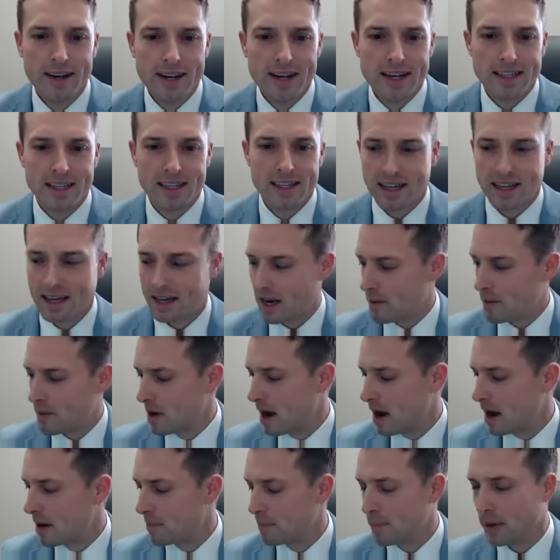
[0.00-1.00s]
She's like, I'm
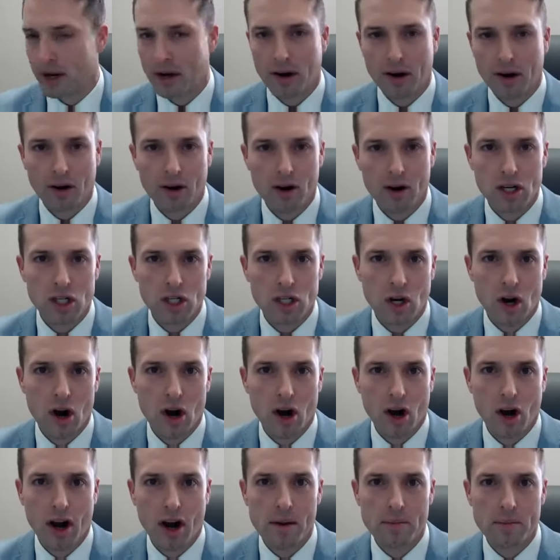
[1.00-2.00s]
not bigger or
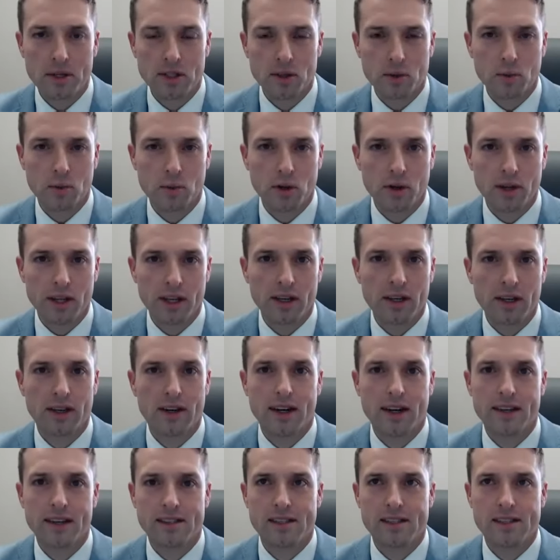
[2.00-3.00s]
stronger. I'm just really good
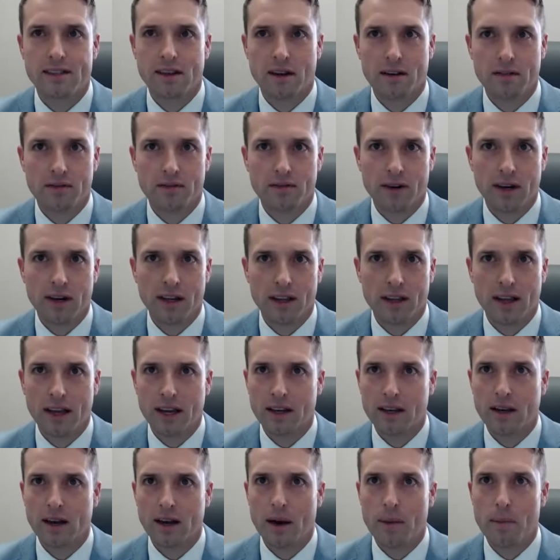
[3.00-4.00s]
at suffering. Like
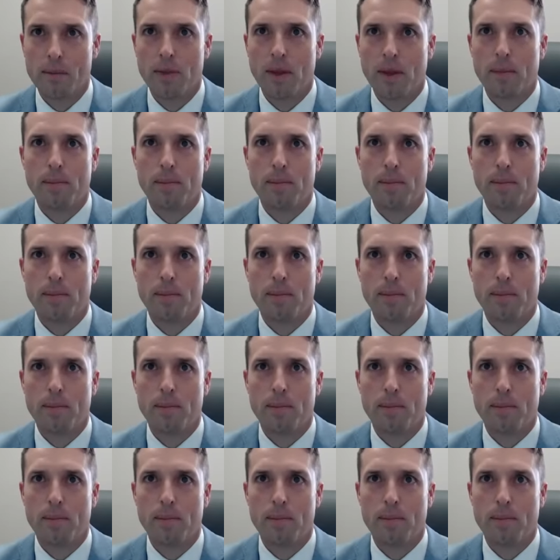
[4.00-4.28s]
I'm the